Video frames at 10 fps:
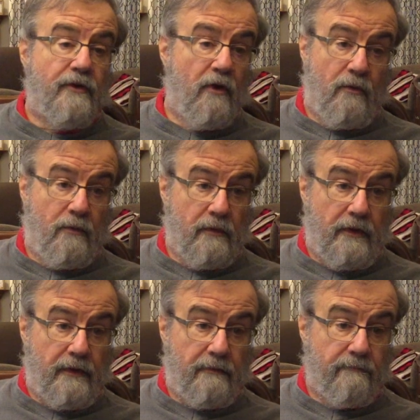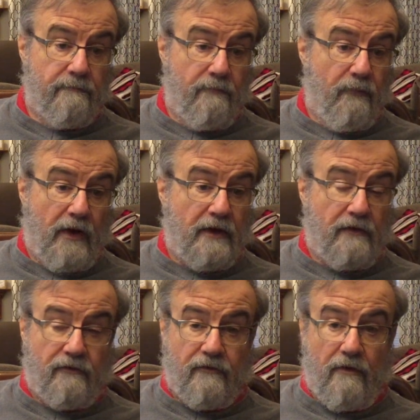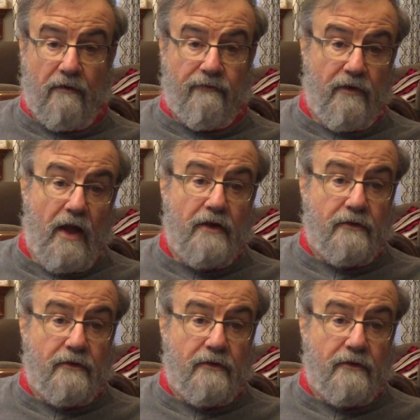no recognition at all. If you're not